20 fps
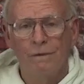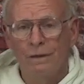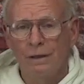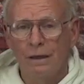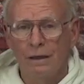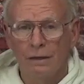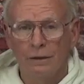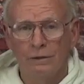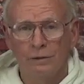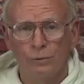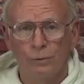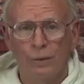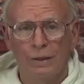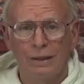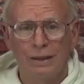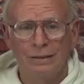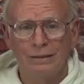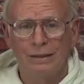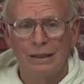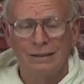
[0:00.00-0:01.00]
the years with
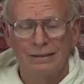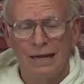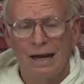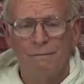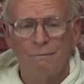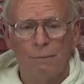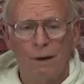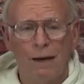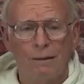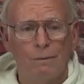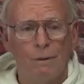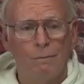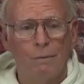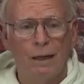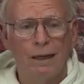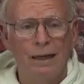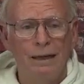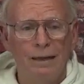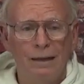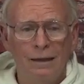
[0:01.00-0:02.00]
these things. I've
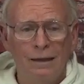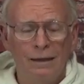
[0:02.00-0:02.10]
probably